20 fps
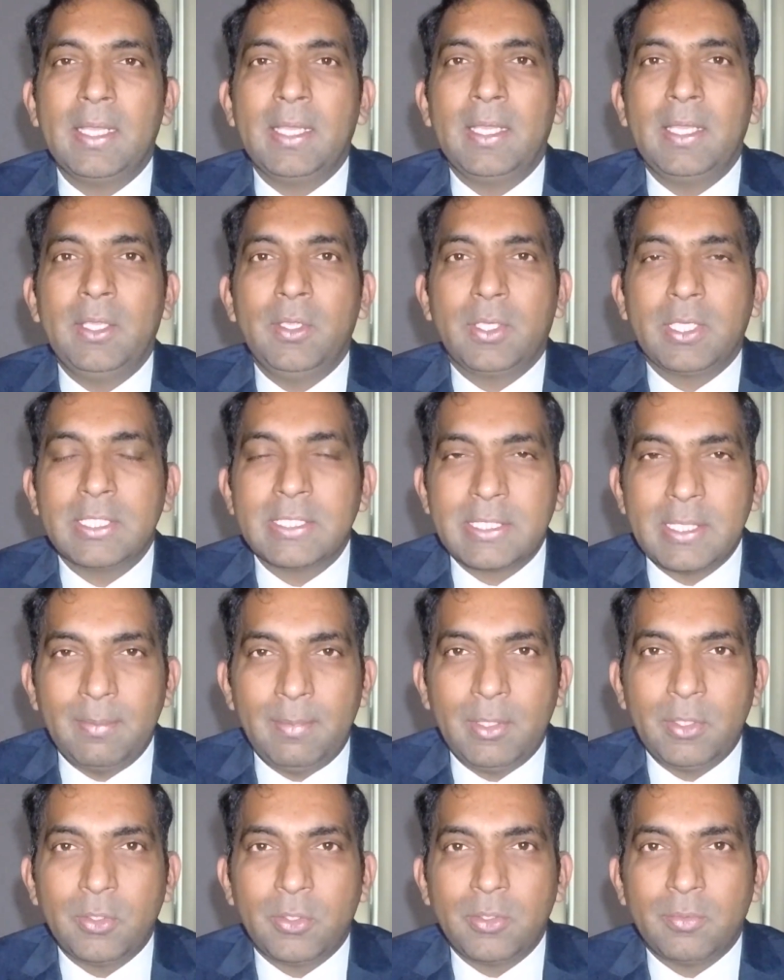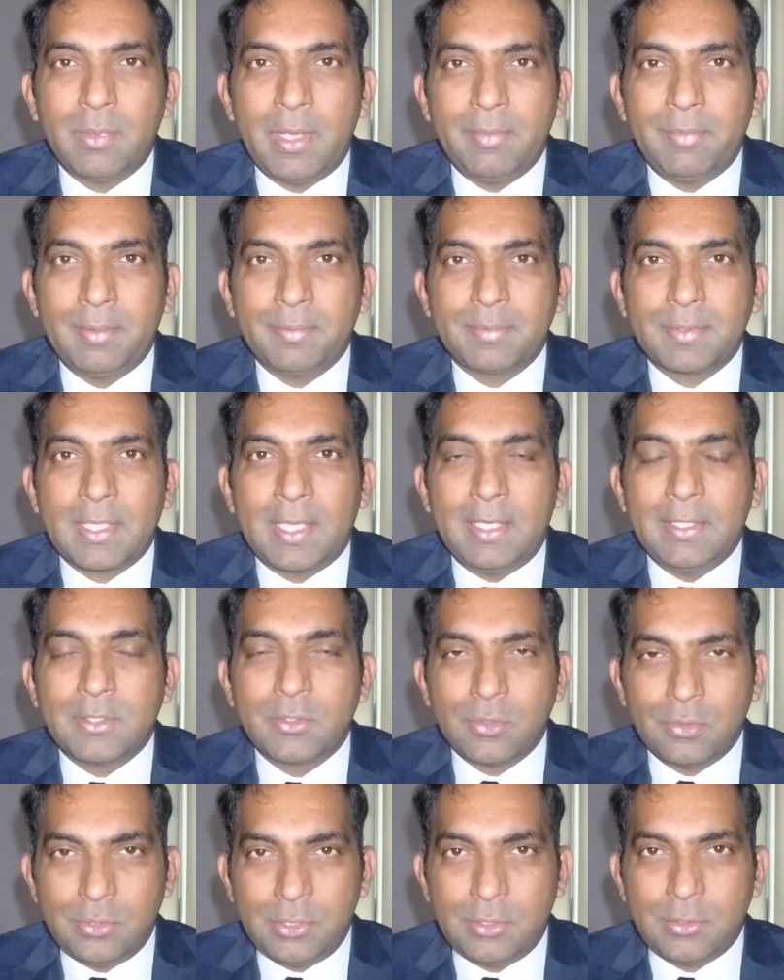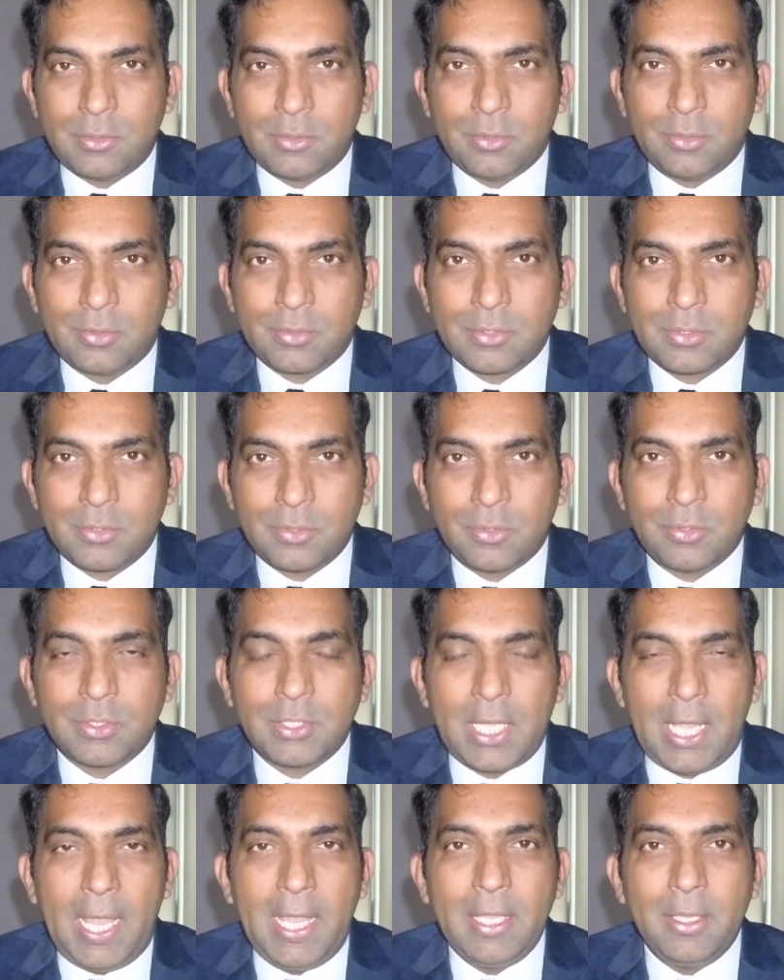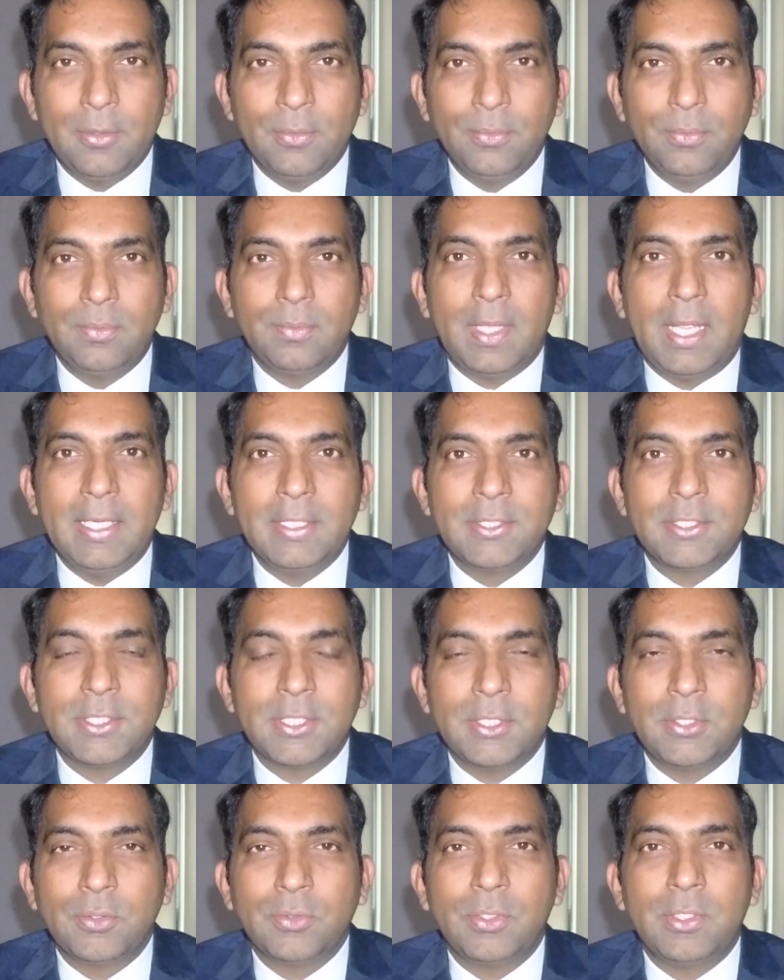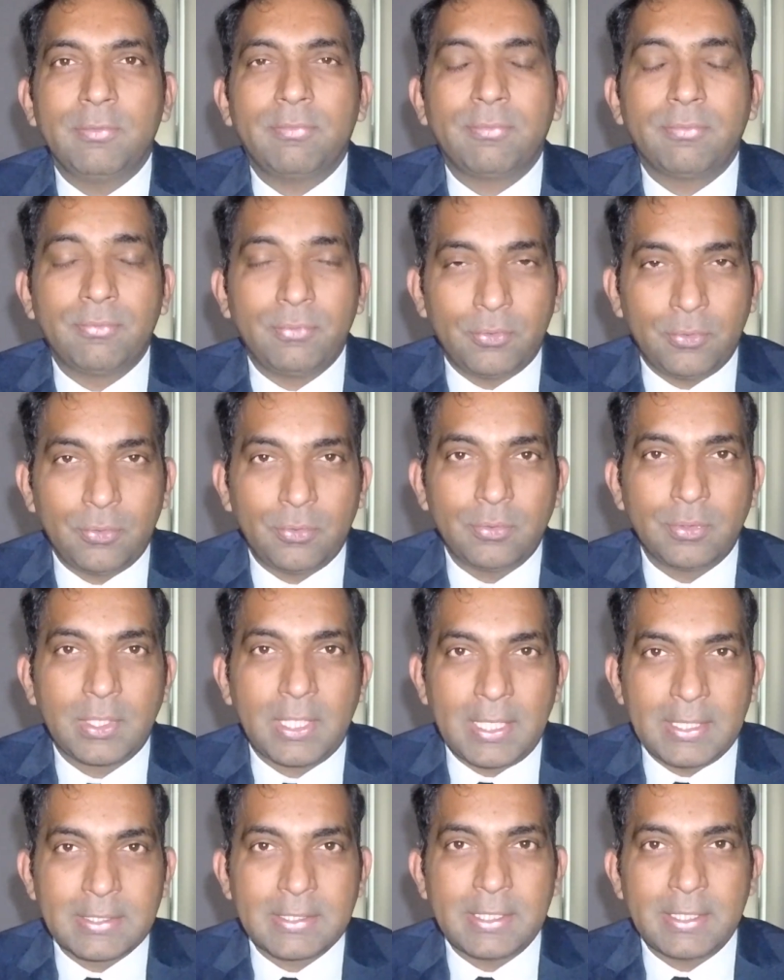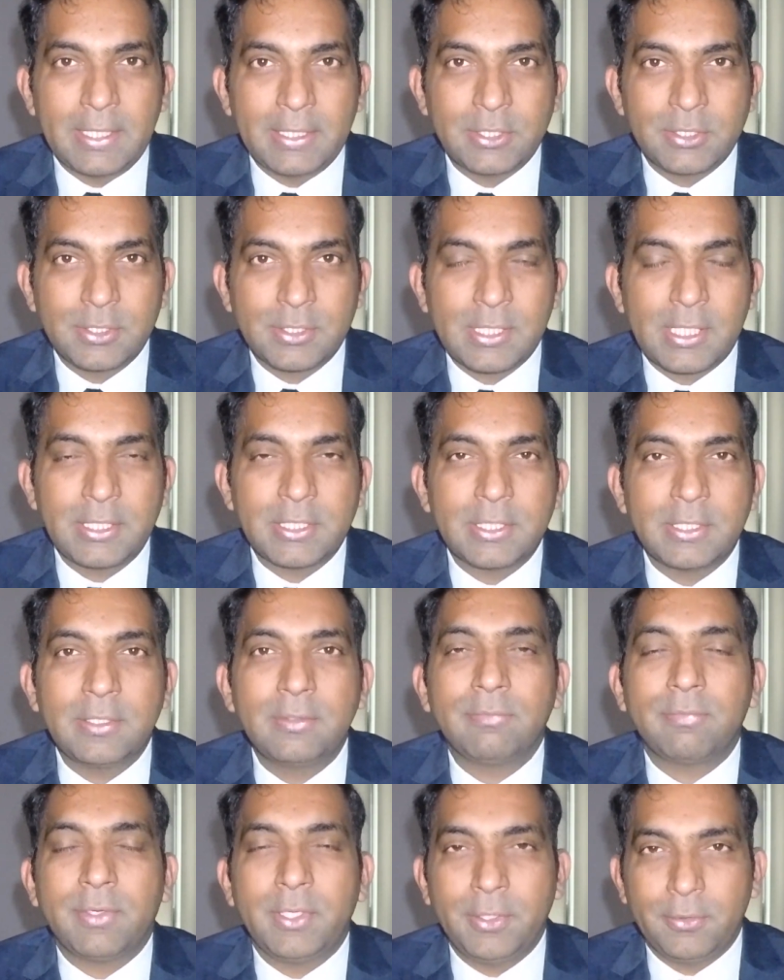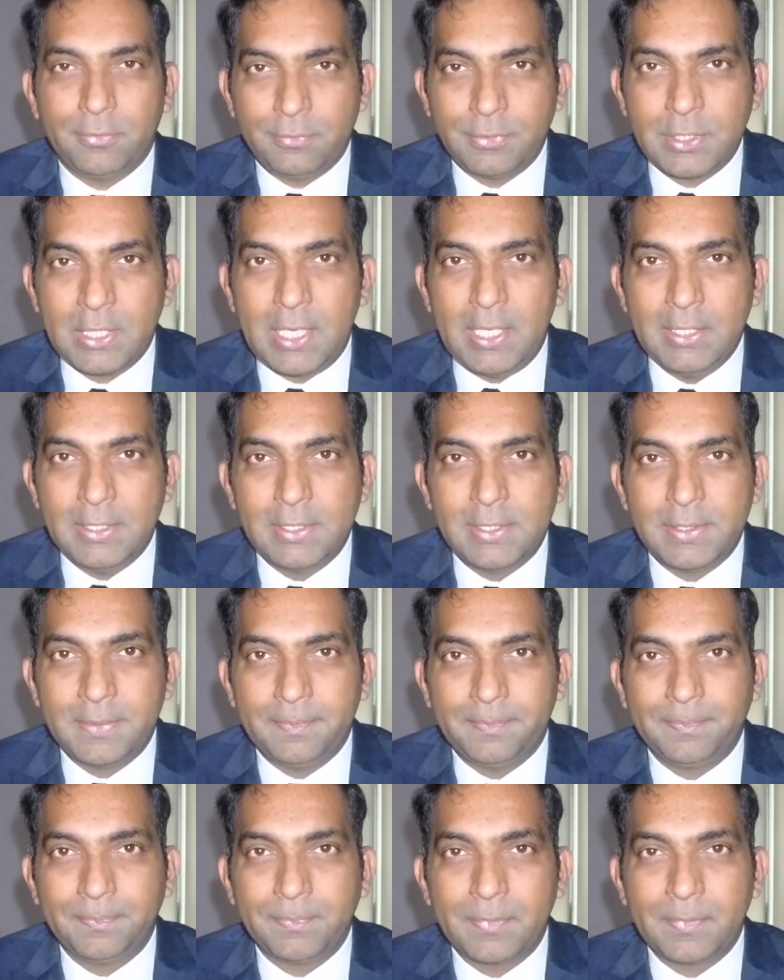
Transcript: you can simply go to my website sujittalks.au and schedule a phone consultation session free of charge.